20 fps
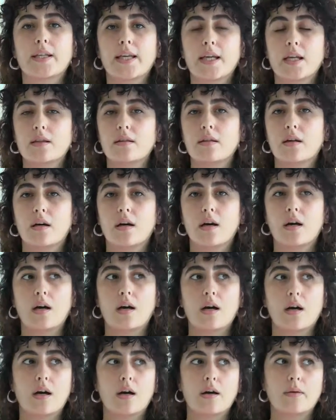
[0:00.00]
it can
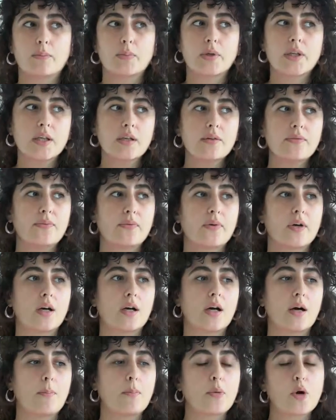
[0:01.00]
give
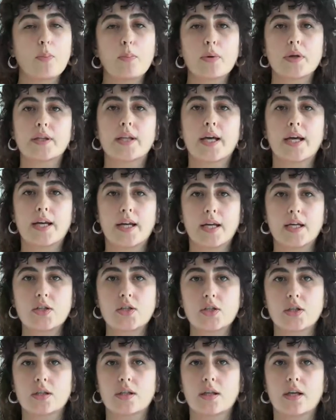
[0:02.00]
proper
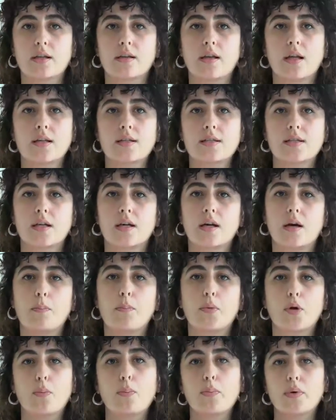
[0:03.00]
direction and
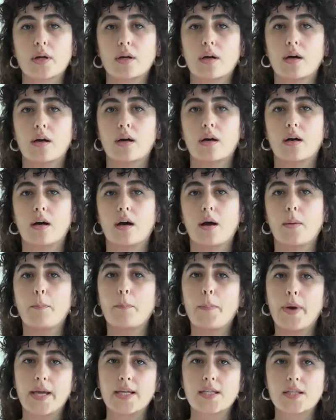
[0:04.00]
also proper
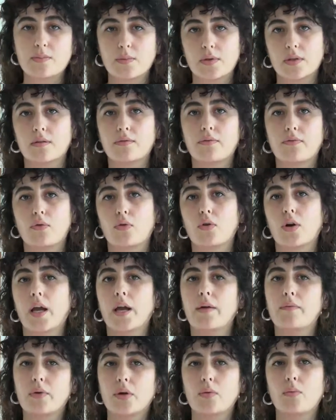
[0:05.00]
basement
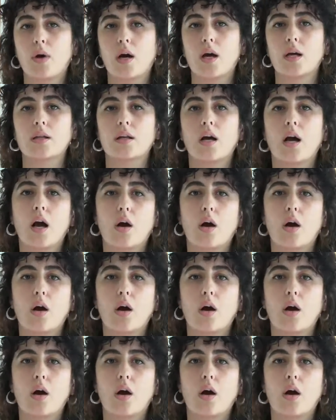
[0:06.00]
for everyone,